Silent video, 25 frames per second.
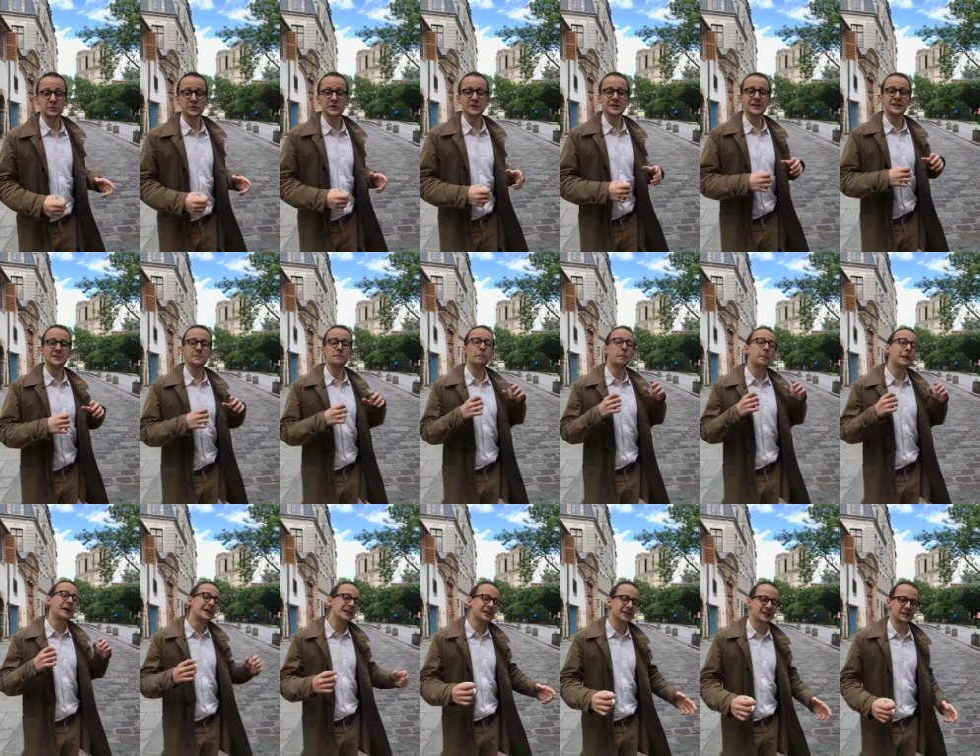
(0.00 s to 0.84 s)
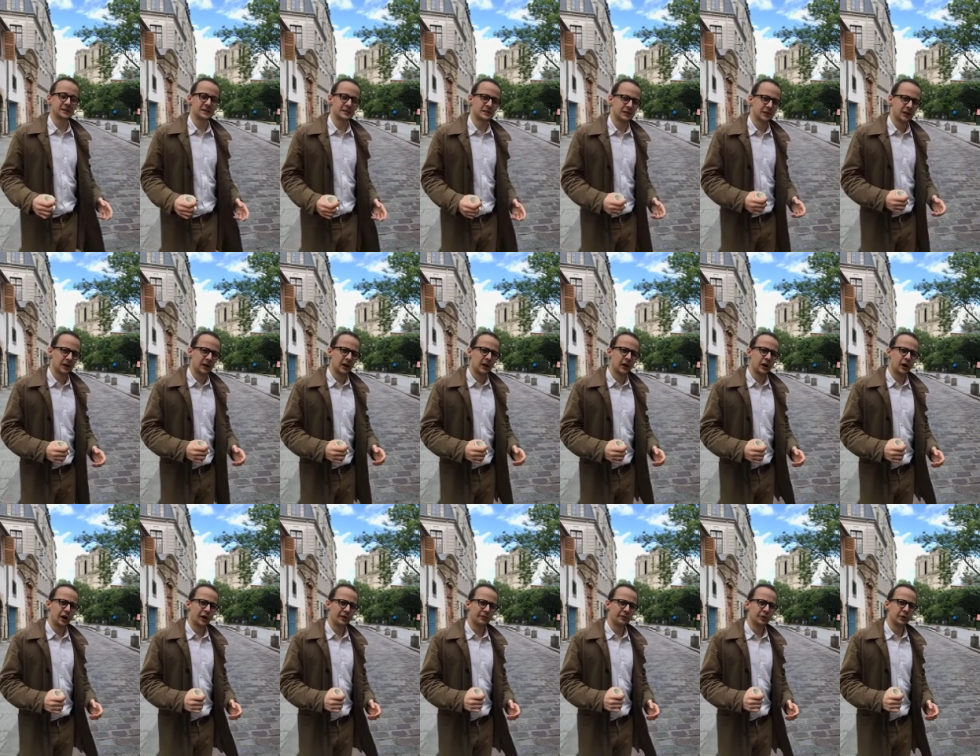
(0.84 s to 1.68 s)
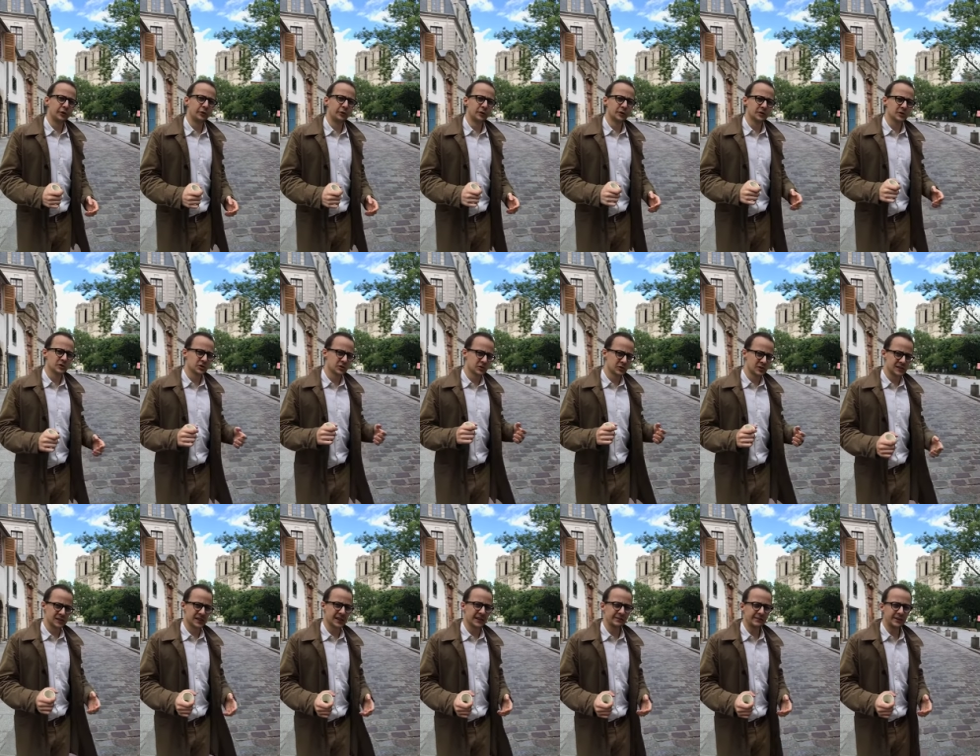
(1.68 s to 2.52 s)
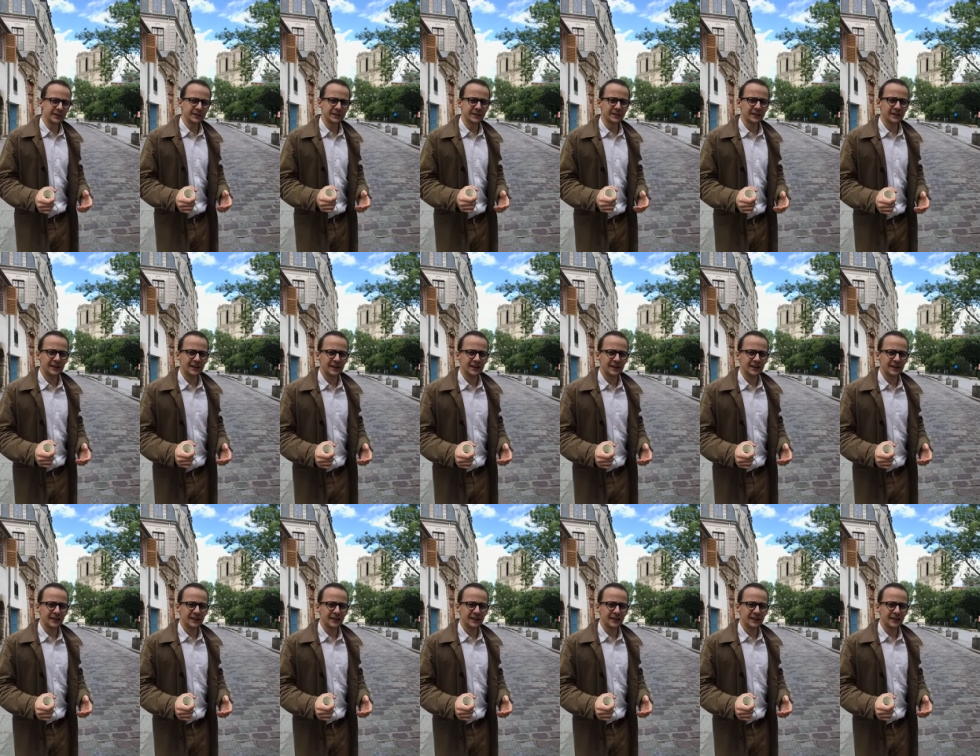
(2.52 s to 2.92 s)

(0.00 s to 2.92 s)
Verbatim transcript: to send billions of euros to save it.